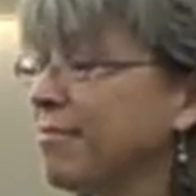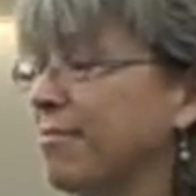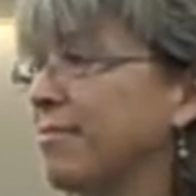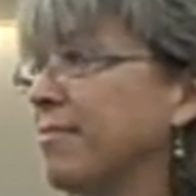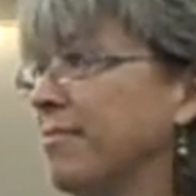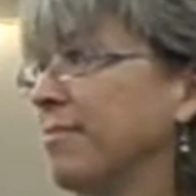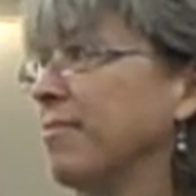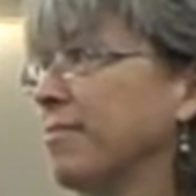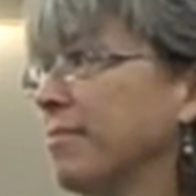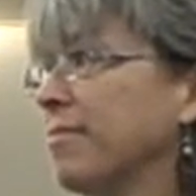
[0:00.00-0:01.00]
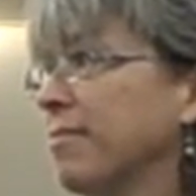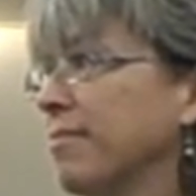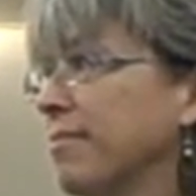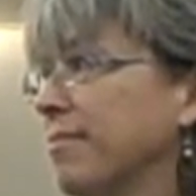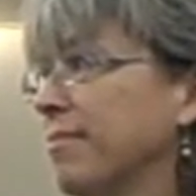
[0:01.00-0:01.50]

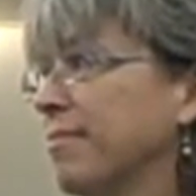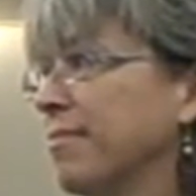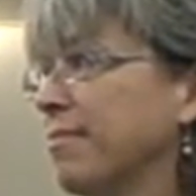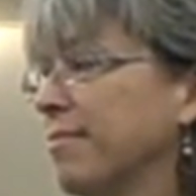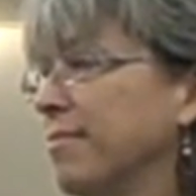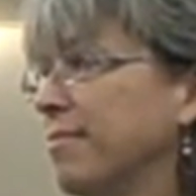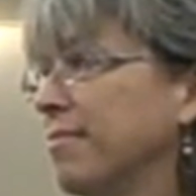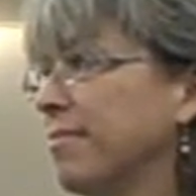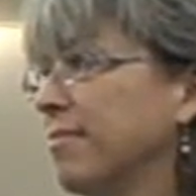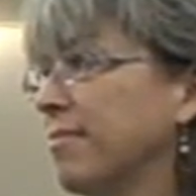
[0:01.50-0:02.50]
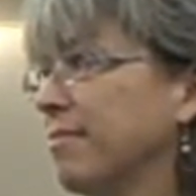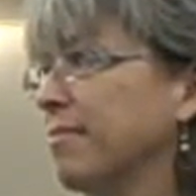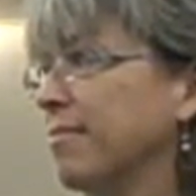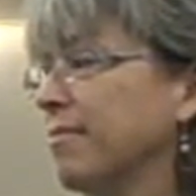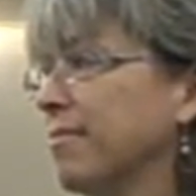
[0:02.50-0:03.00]

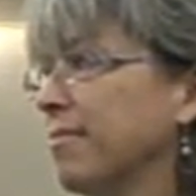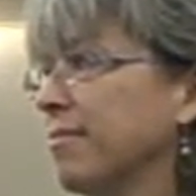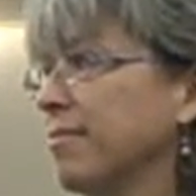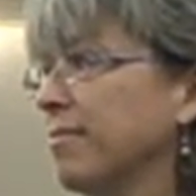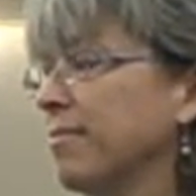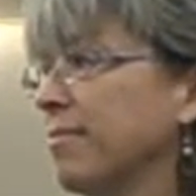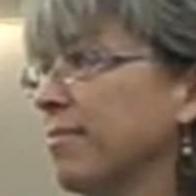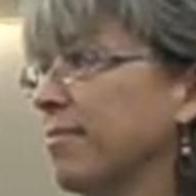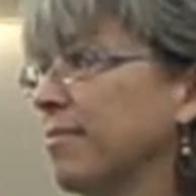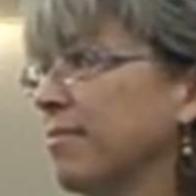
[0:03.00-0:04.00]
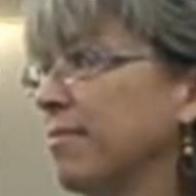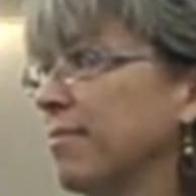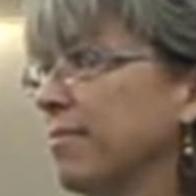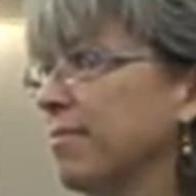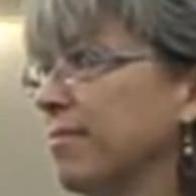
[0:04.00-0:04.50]

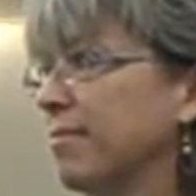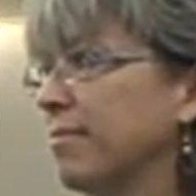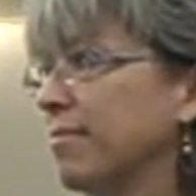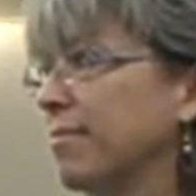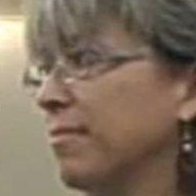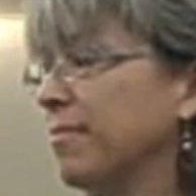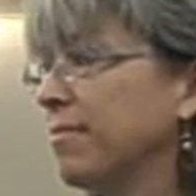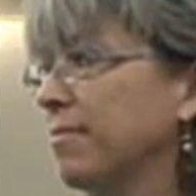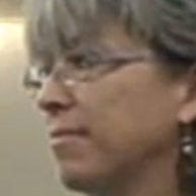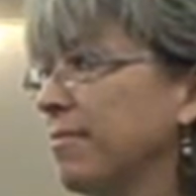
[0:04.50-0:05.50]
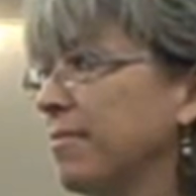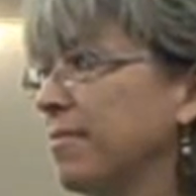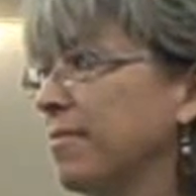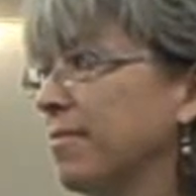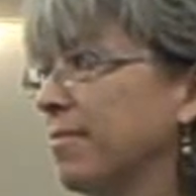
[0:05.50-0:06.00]

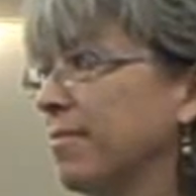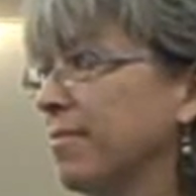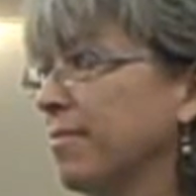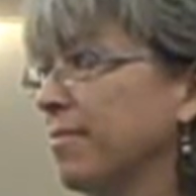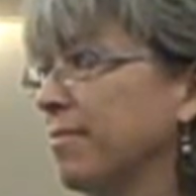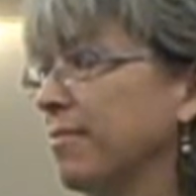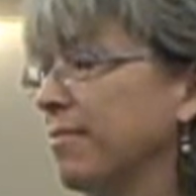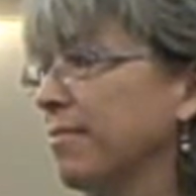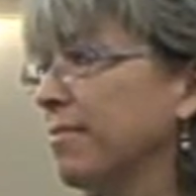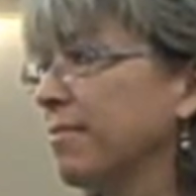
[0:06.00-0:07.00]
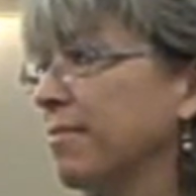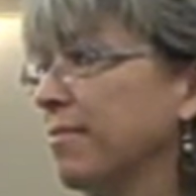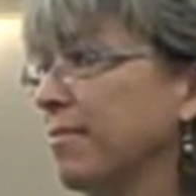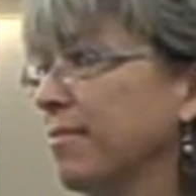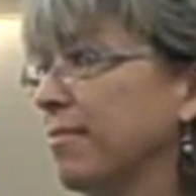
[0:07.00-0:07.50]

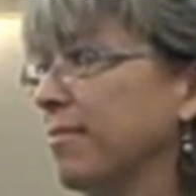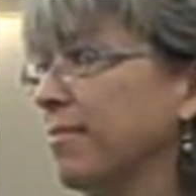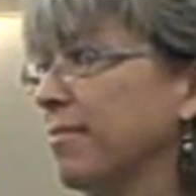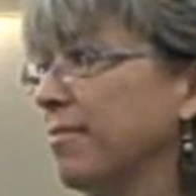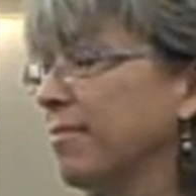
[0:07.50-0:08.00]
(not speaking)